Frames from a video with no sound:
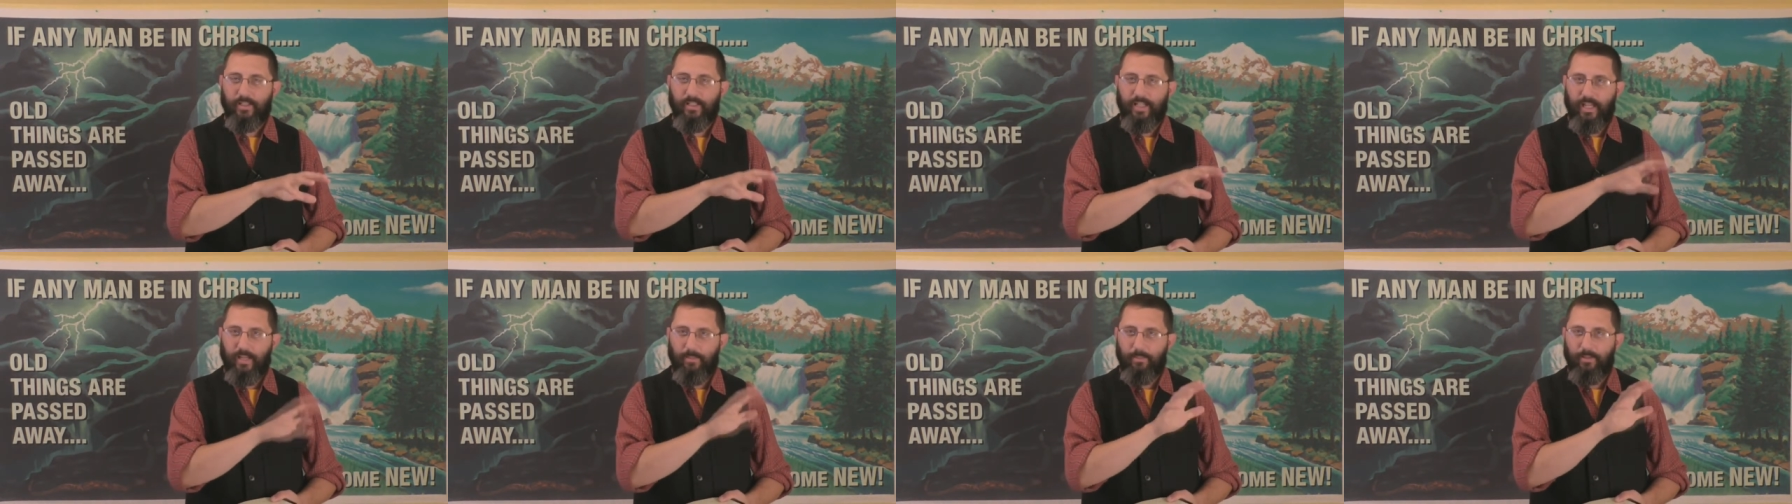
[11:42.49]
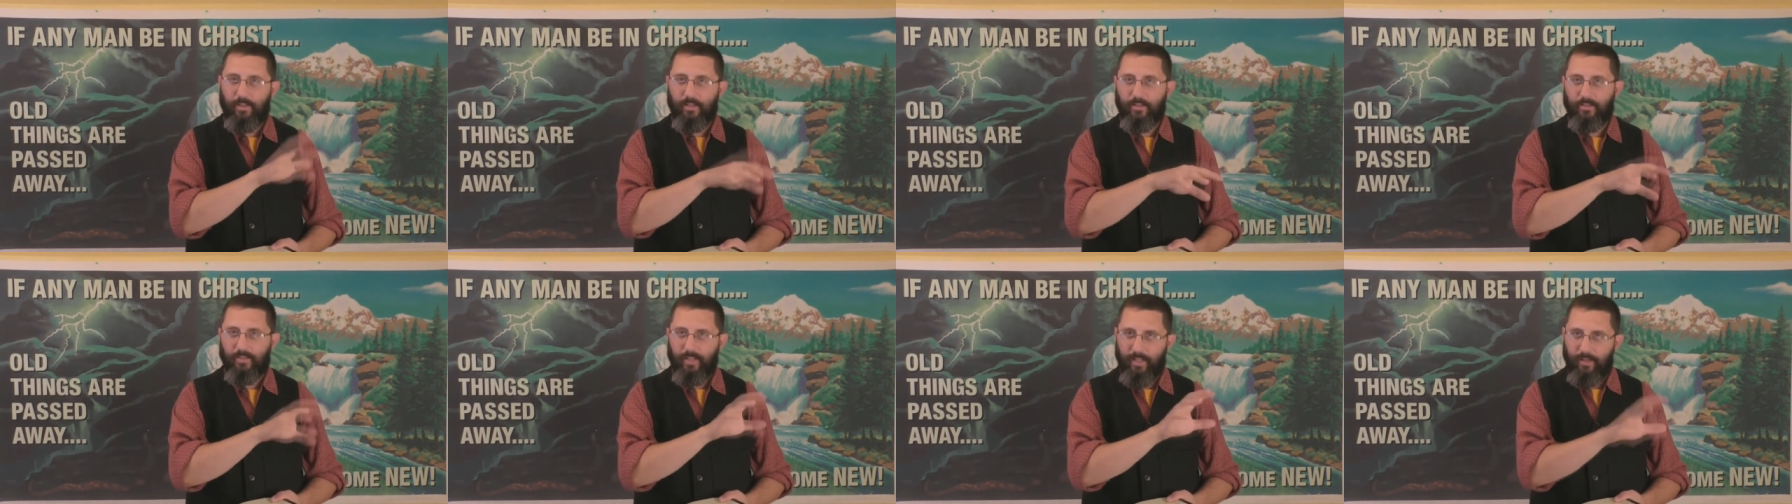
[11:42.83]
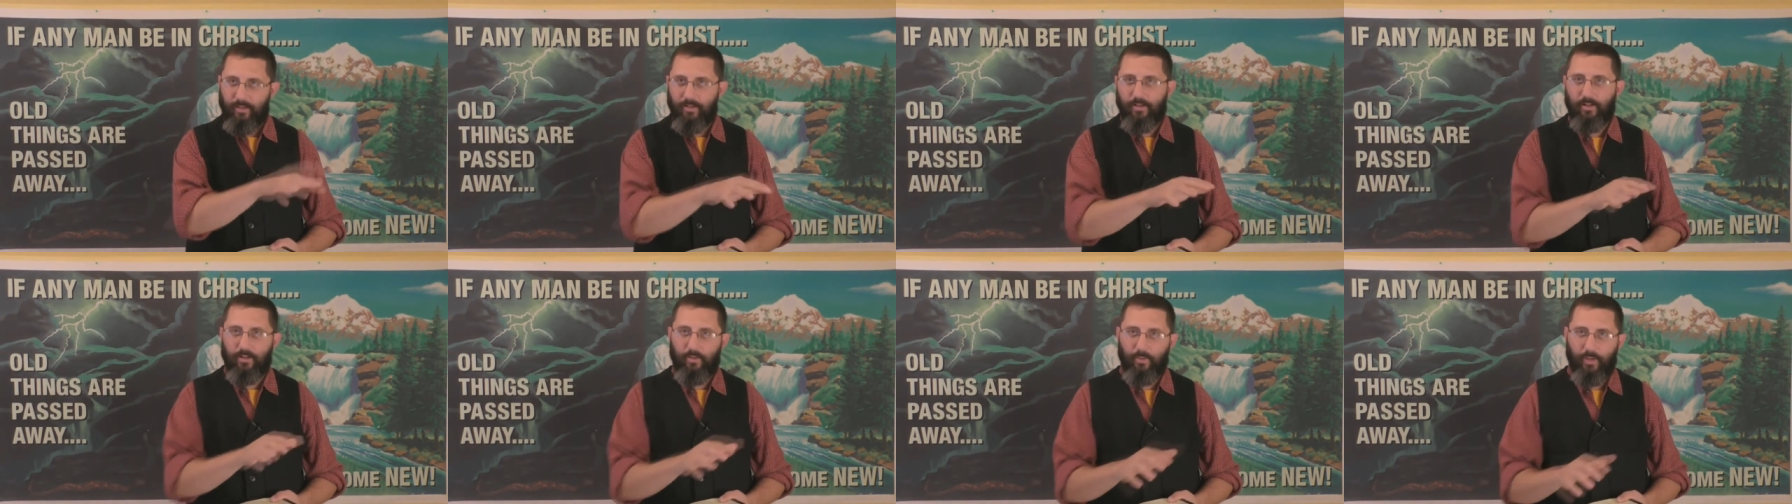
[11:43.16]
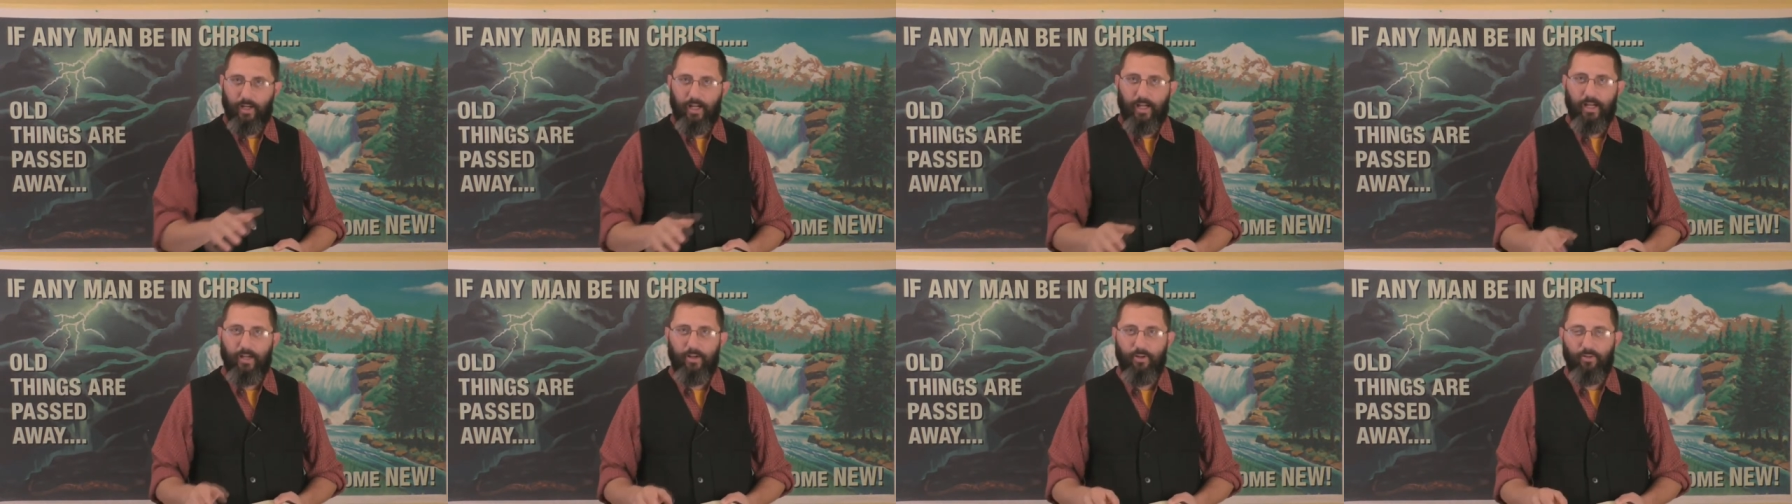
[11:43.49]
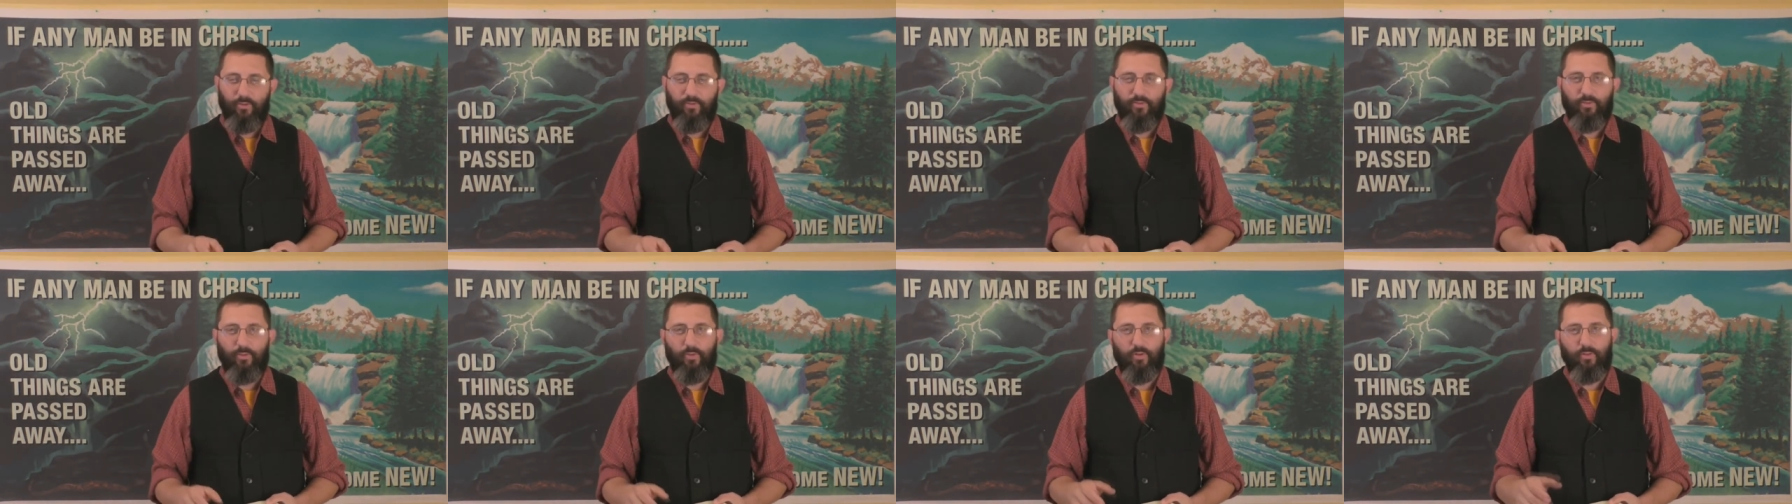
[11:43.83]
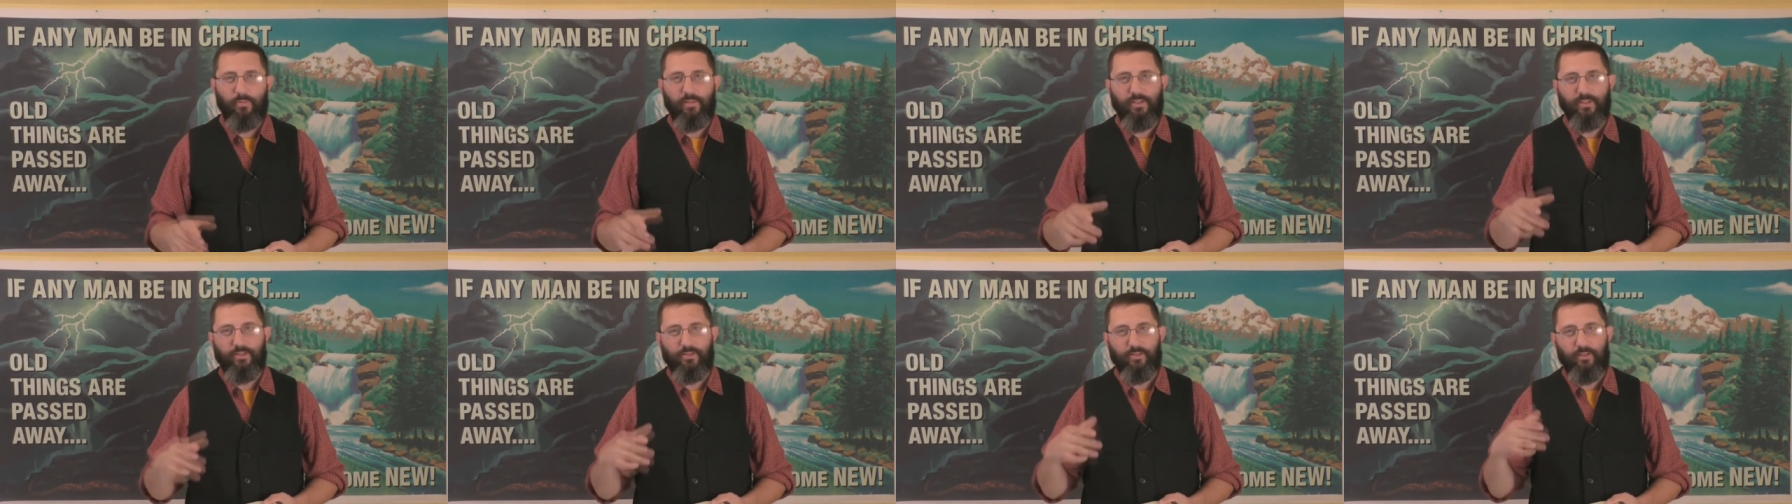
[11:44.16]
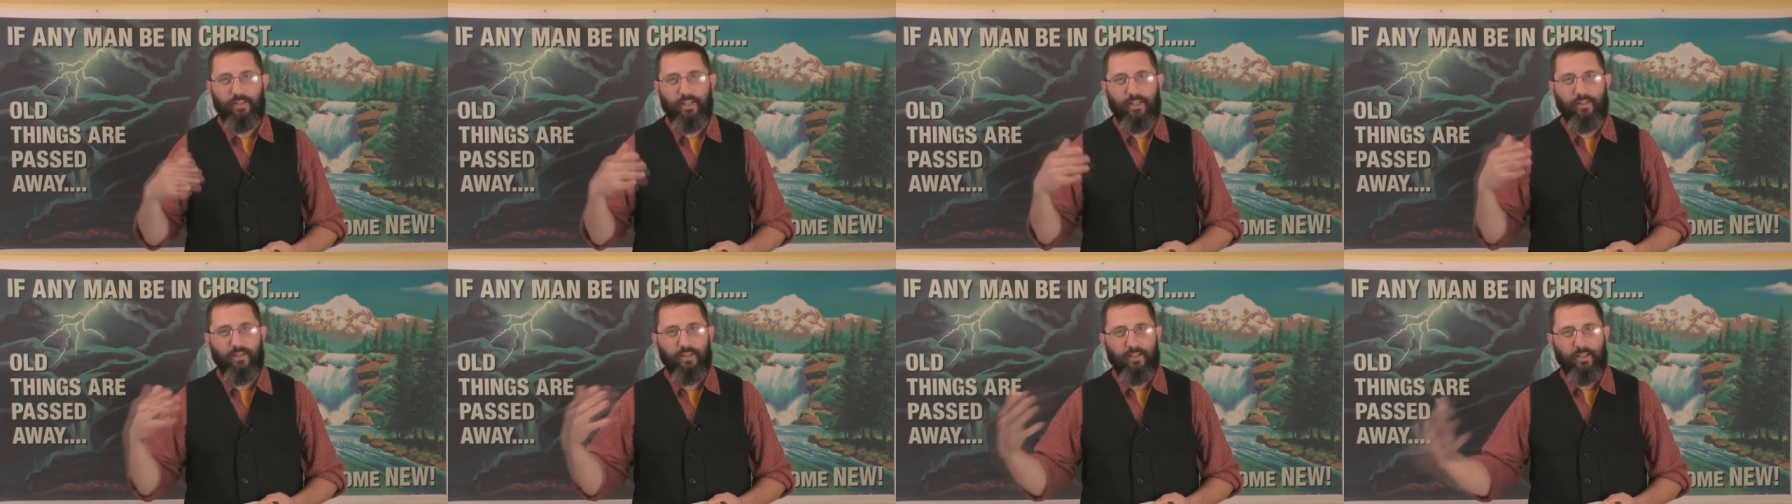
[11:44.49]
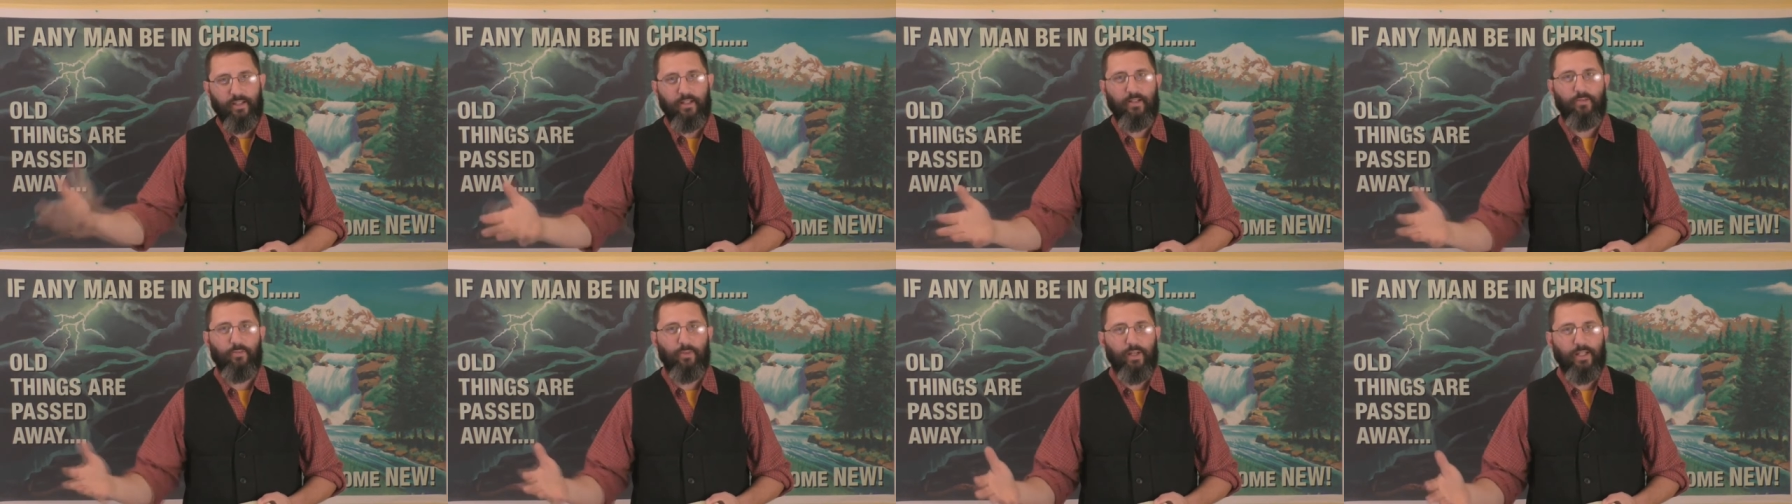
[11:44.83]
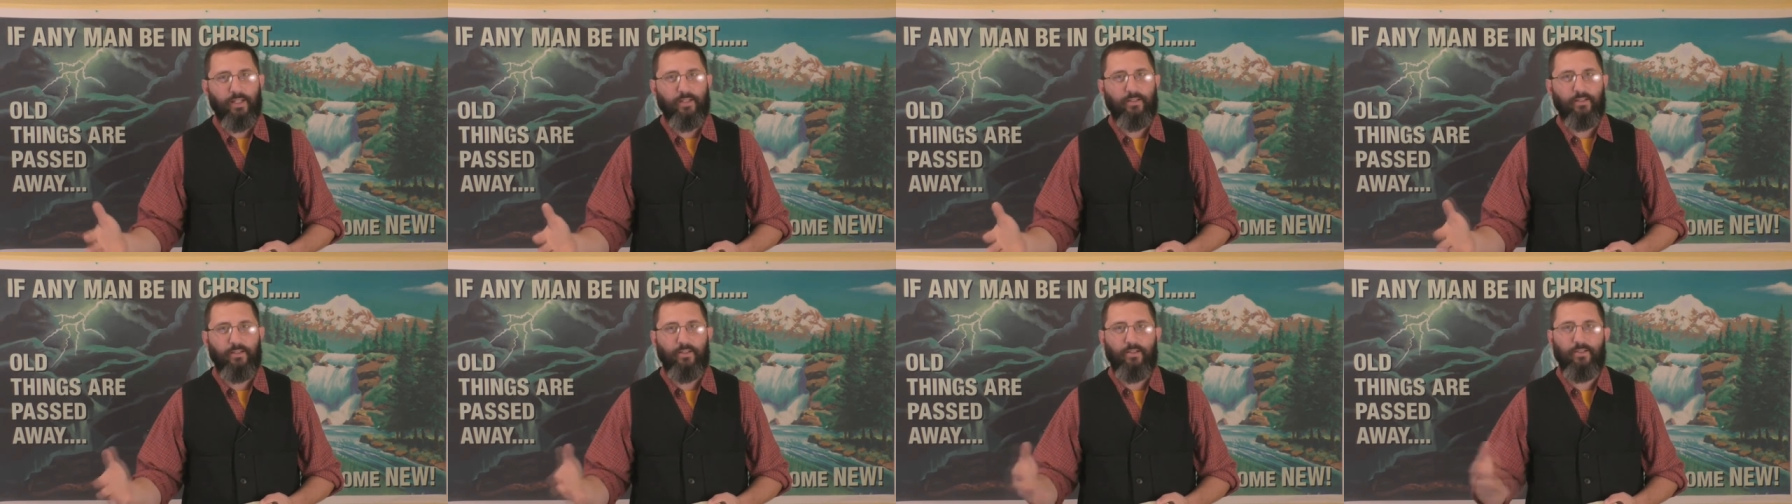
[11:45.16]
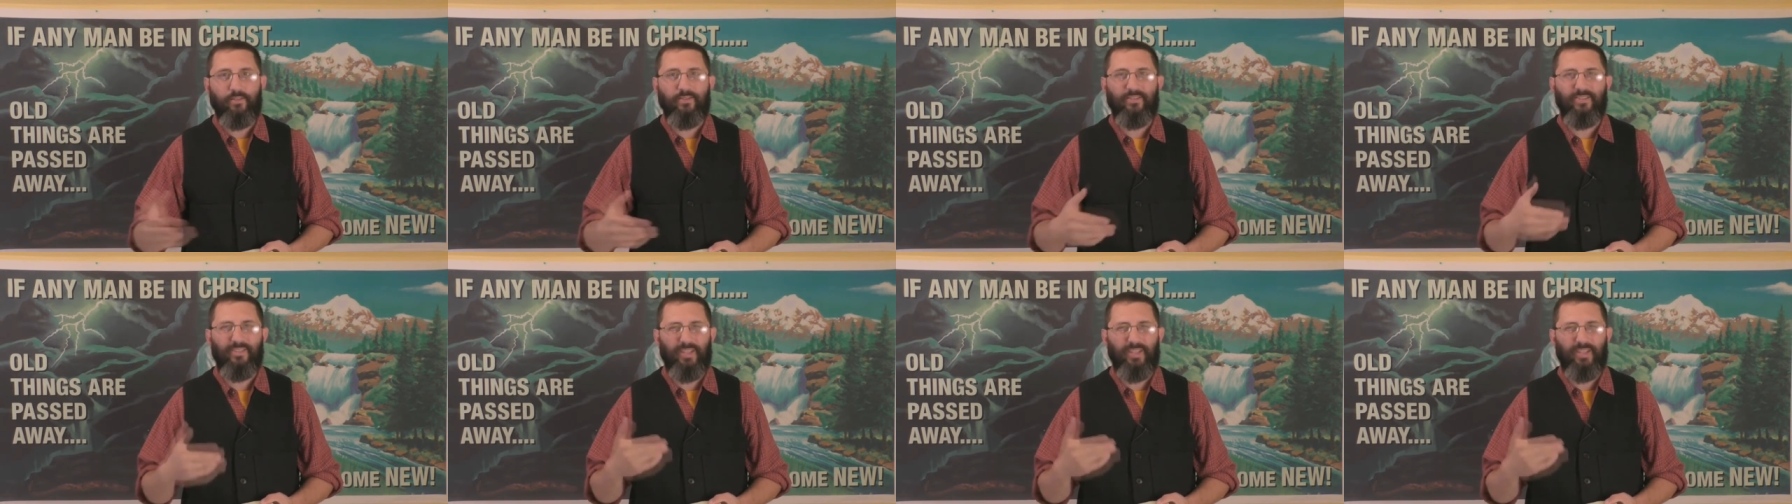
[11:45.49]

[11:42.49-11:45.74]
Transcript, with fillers: naming a town in Ohio for me, so now they got to wait, you know,